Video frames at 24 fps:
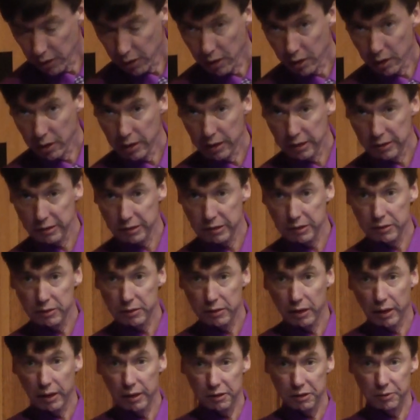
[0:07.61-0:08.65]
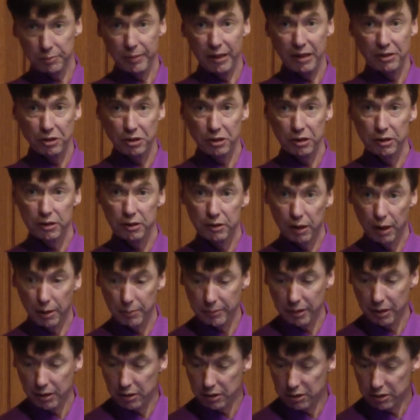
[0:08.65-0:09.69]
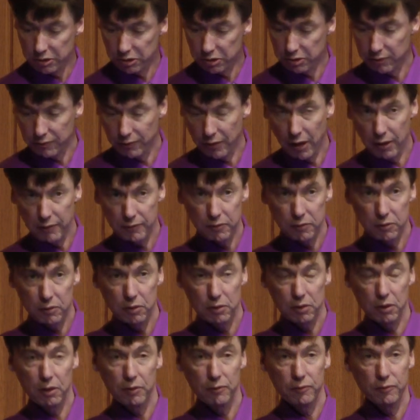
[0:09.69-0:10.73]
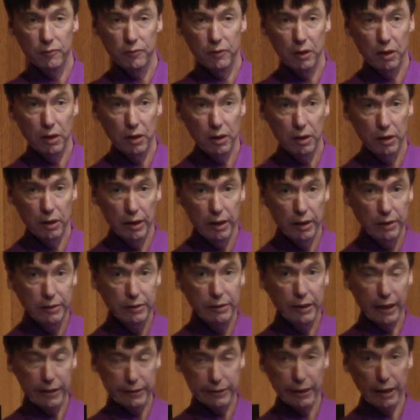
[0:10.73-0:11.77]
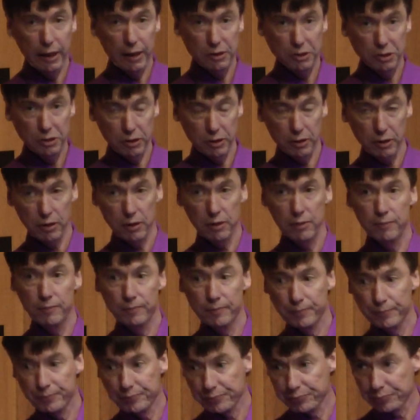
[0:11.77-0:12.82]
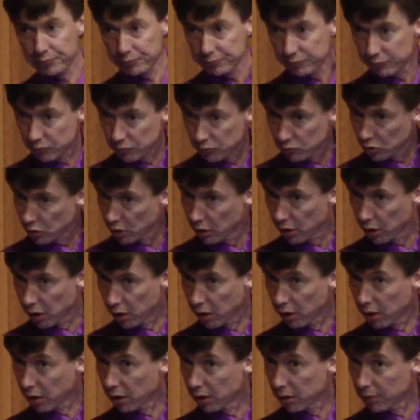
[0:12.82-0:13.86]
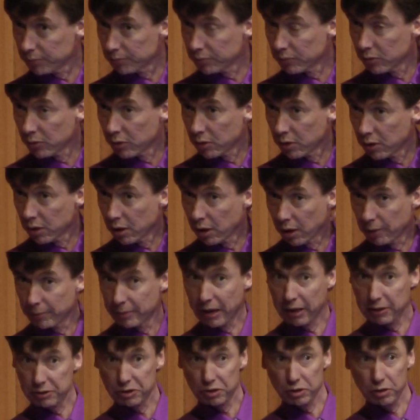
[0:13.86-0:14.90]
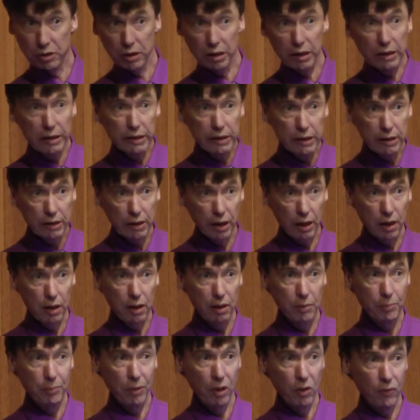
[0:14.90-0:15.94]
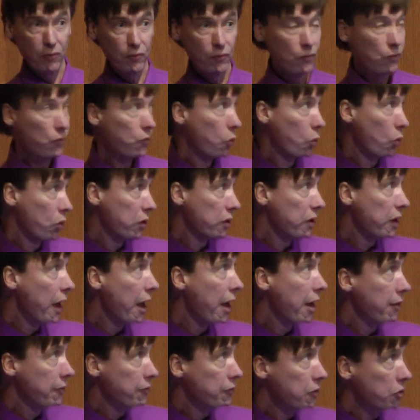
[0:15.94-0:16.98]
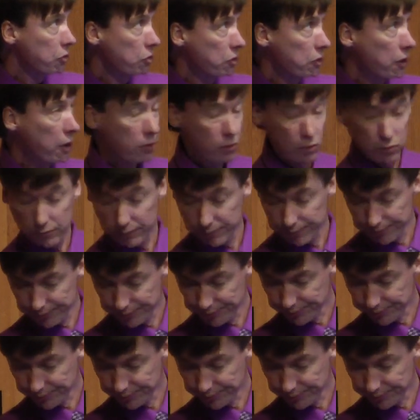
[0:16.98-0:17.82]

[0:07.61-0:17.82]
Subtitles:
As mentioned, I'm a survivor of head and neck cancer. I'm actually about 4.5 years out.